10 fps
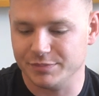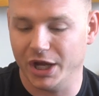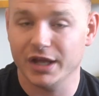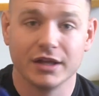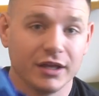
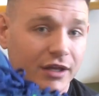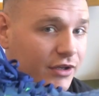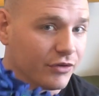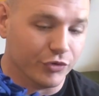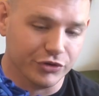But
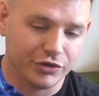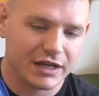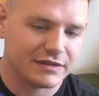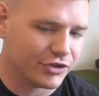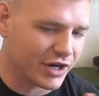really
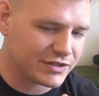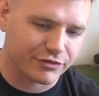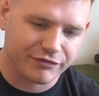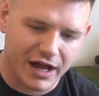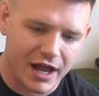like the Aggressor
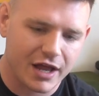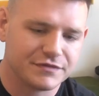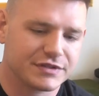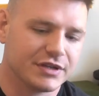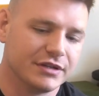
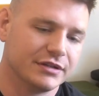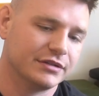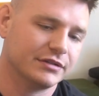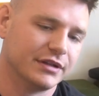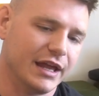5s.
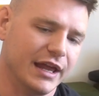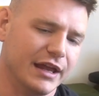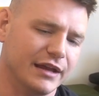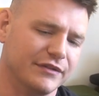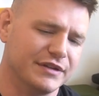
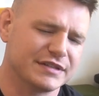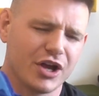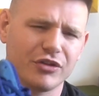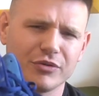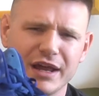And this
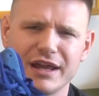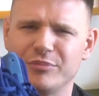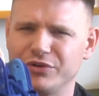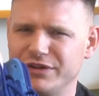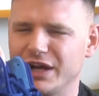colorway, I
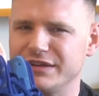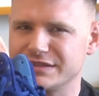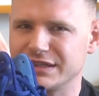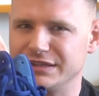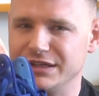believe, got
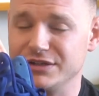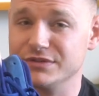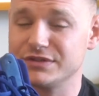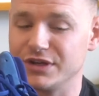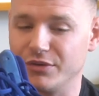
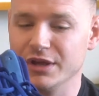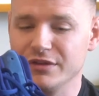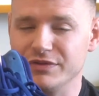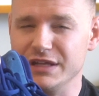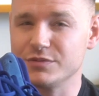discontinued. So
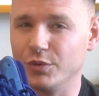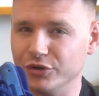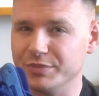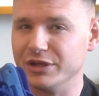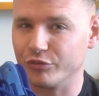these
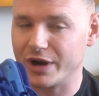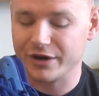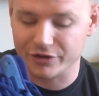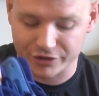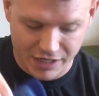will be
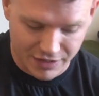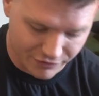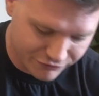rarer in the